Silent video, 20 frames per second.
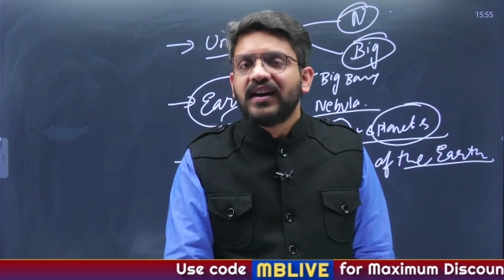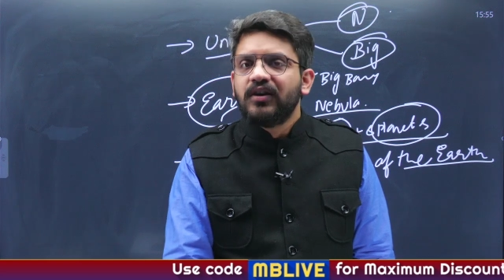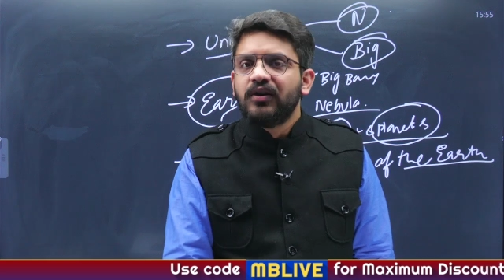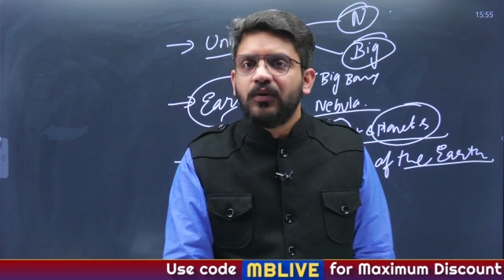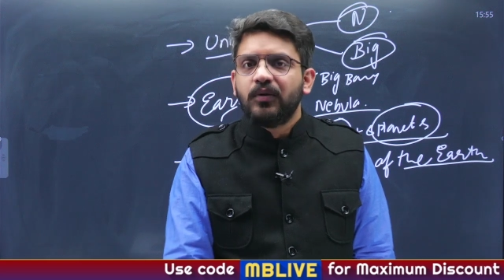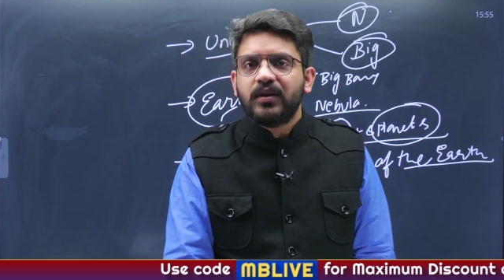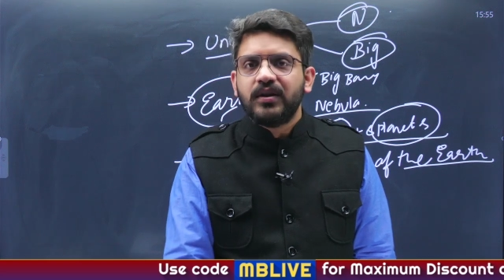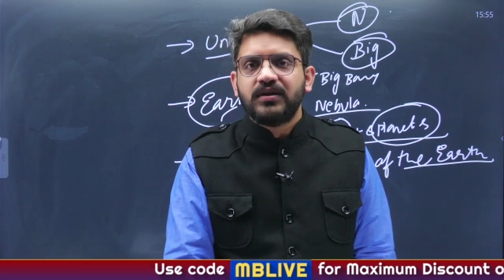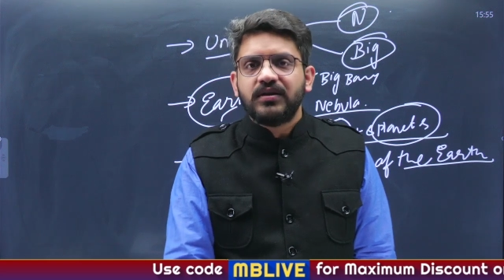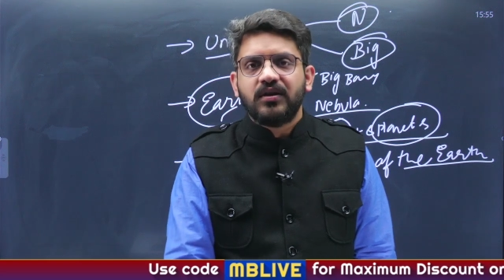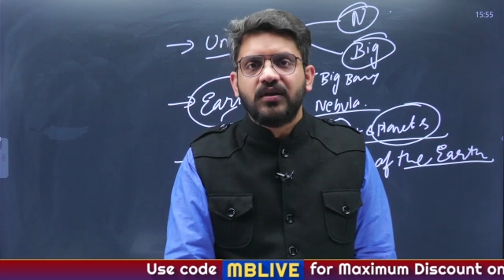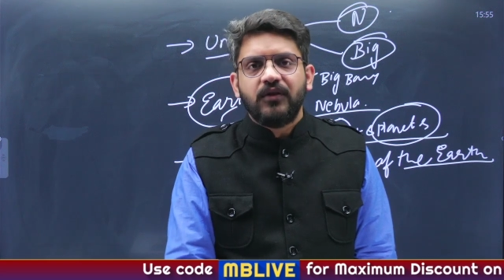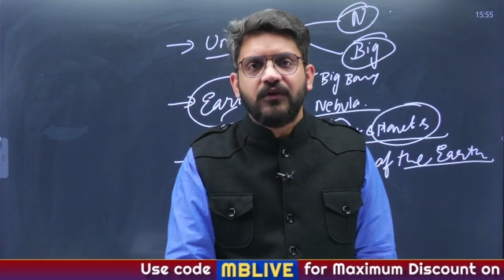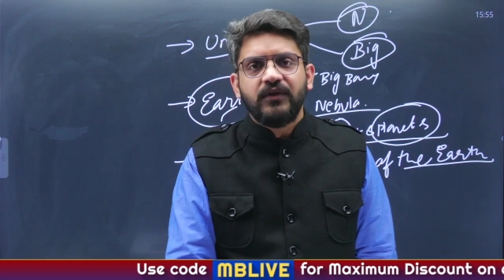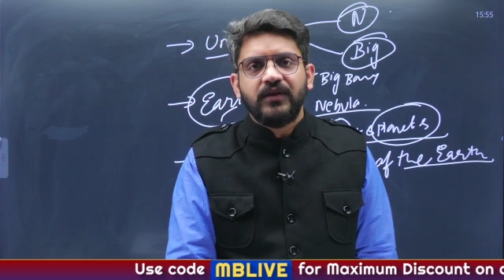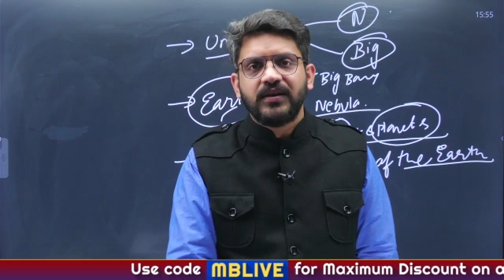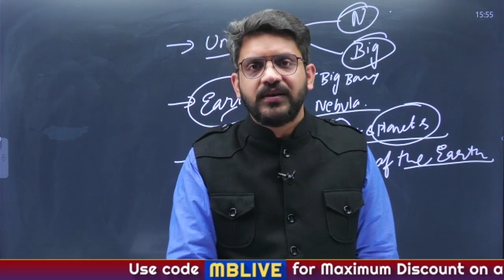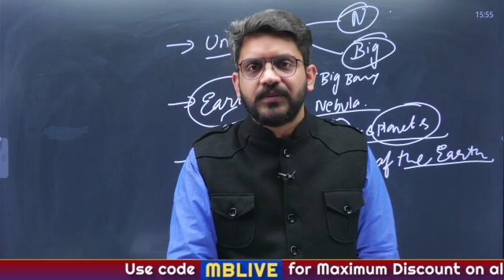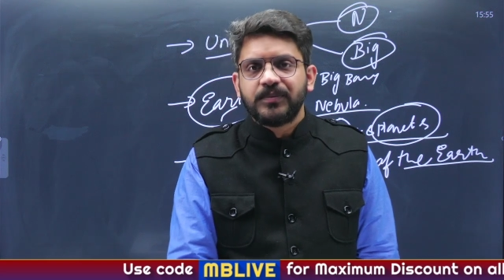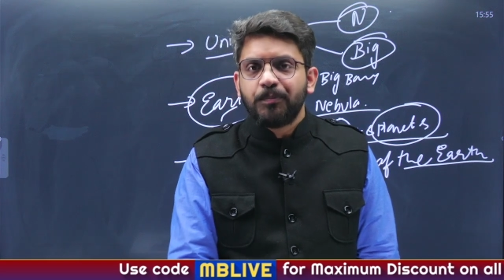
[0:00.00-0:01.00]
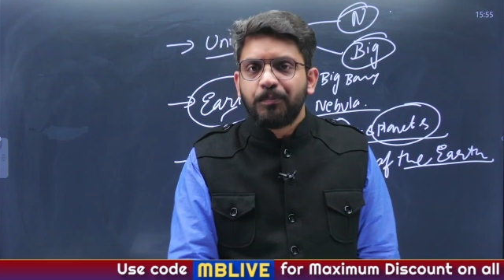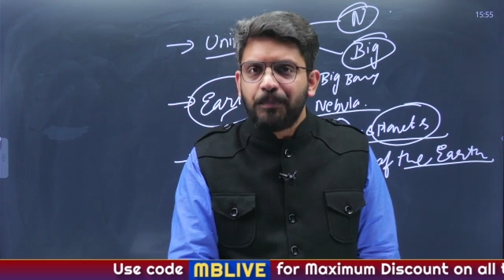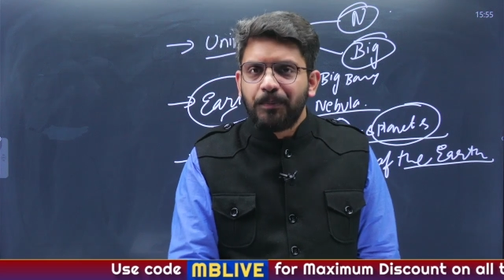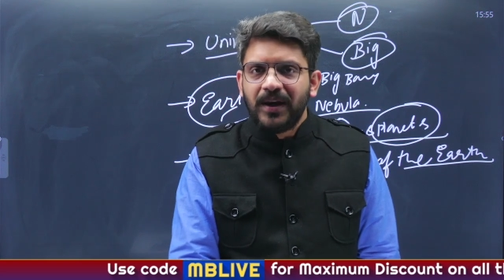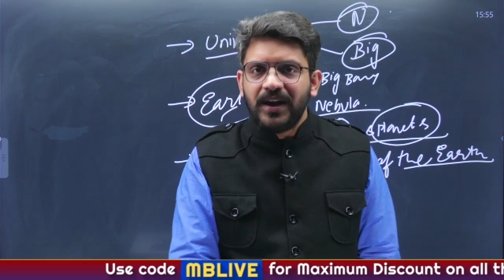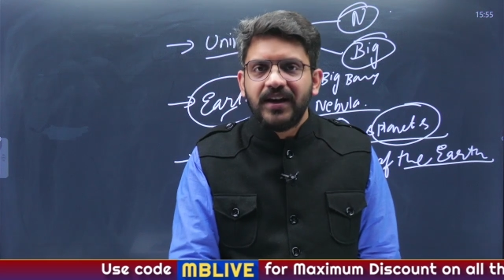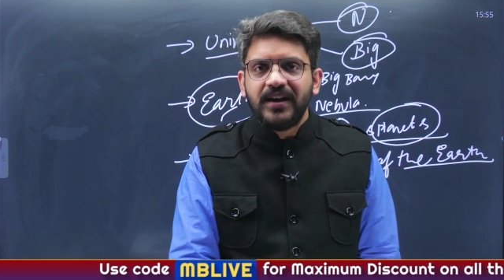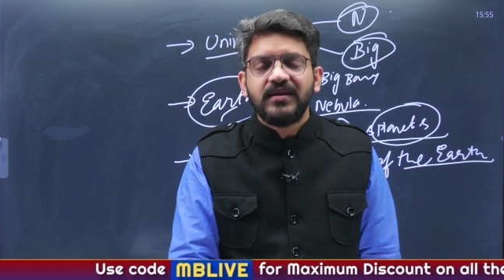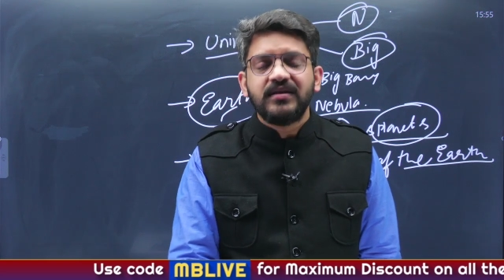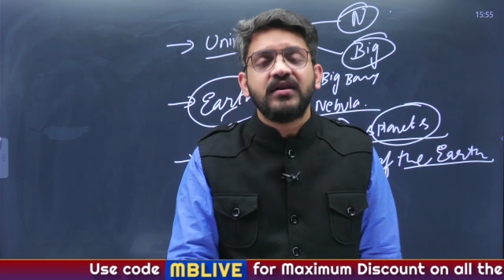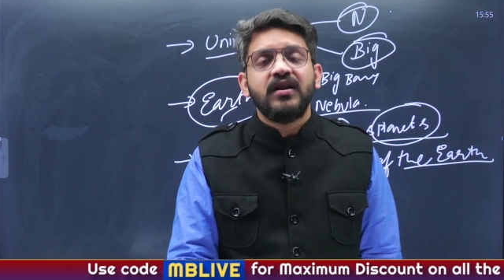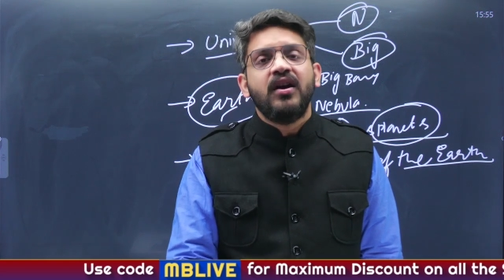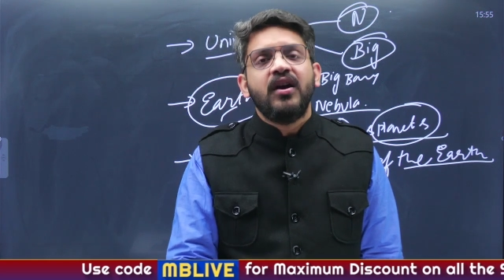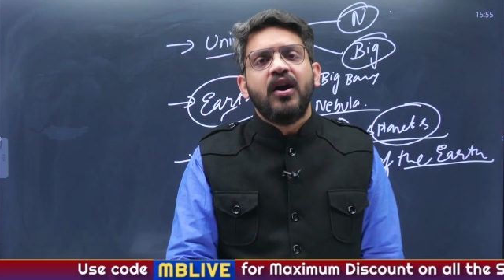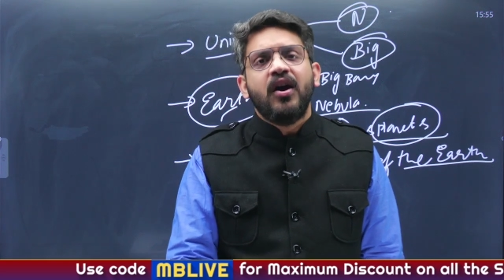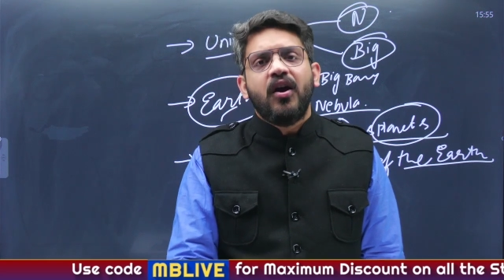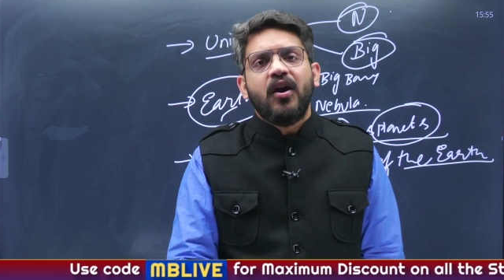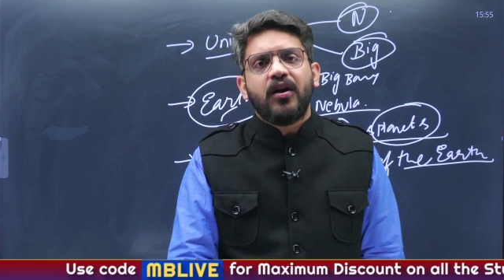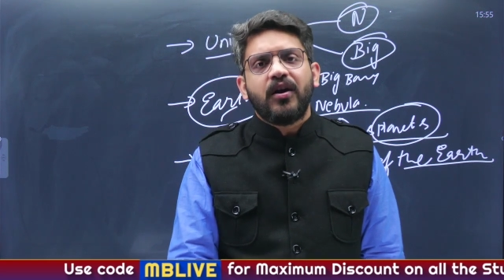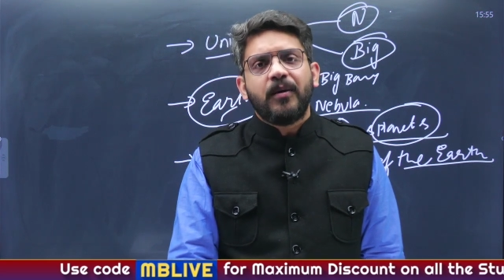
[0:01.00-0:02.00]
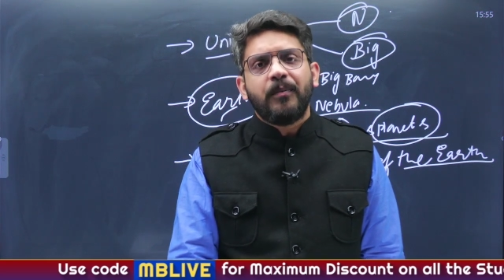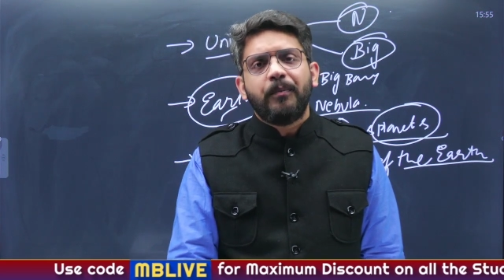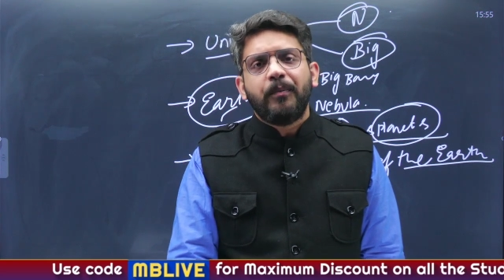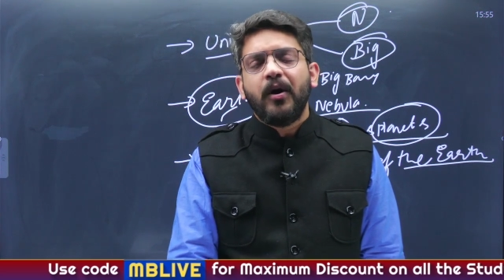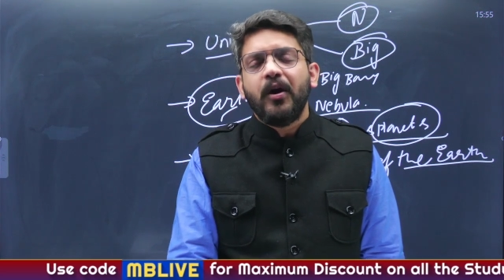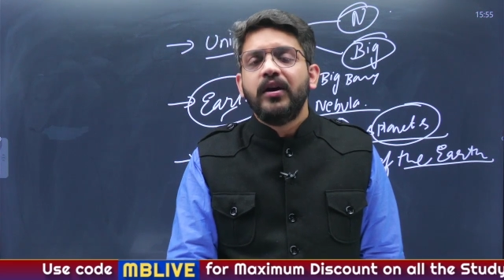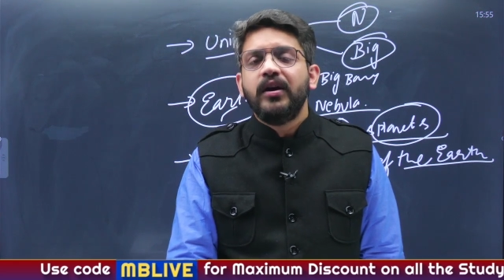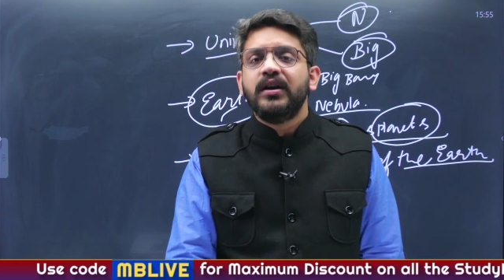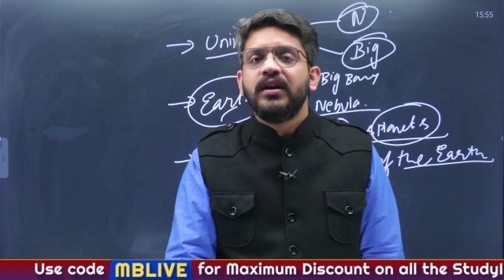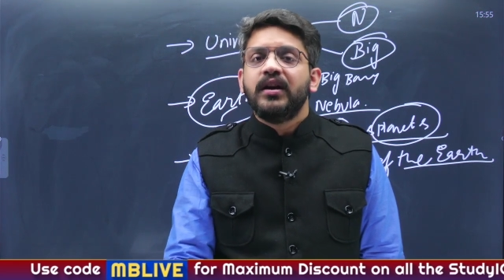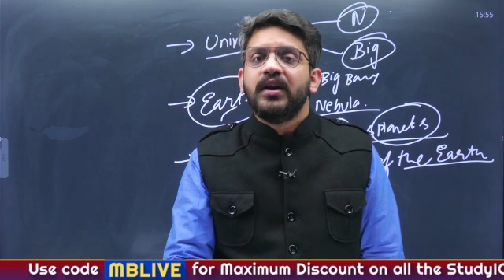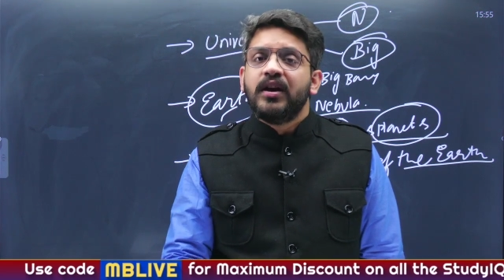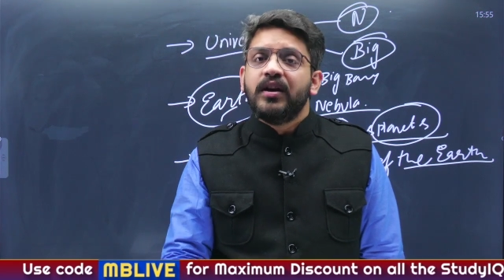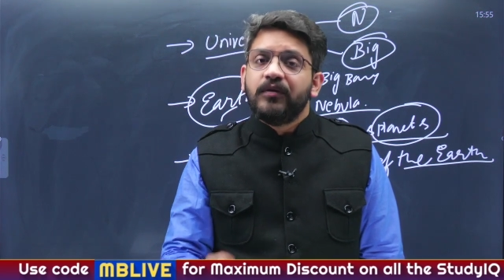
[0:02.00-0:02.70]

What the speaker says: location of a place or a point,